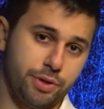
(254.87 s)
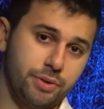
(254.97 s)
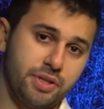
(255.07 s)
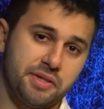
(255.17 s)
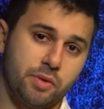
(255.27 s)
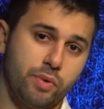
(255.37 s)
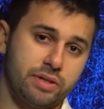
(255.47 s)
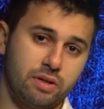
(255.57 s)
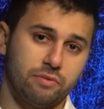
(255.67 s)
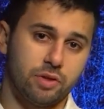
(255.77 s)
reduces the
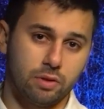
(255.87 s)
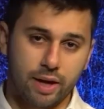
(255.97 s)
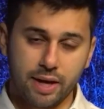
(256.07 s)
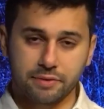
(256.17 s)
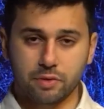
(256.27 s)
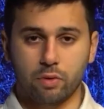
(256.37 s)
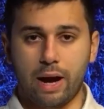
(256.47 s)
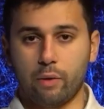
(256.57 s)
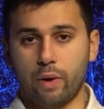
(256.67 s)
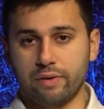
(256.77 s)
risk of delays or
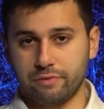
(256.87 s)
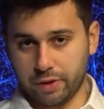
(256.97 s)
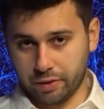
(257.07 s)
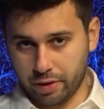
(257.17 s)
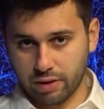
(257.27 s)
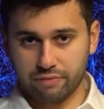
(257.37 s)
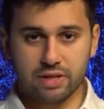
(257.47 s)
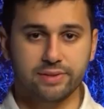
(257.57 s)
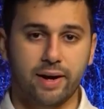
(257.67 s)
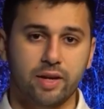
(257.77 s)
outright failure. If
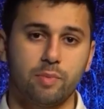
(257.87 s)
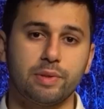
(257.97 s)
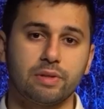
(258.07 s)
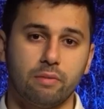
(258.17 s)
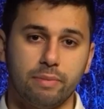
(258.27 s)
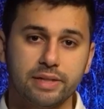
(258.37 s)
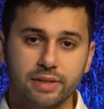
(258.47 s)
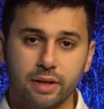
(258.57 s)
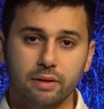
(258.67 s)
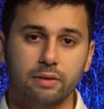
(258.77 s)
these documents are
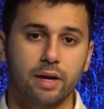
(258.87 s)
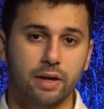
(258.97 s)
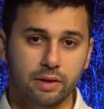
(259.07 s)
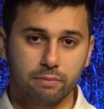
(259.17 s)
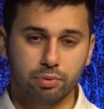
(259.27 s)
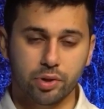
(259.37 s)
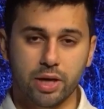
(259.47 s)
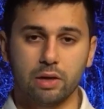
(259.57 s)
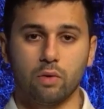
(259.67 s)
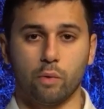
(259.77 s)
missing,
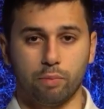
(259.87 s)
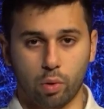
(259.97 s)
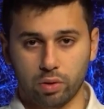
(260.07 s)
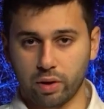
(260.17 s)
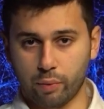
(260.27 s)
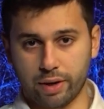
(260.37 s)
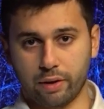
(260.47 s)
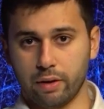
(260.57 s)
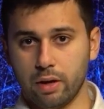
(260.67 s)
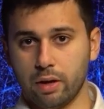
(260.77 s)
incomplete, or poorly written,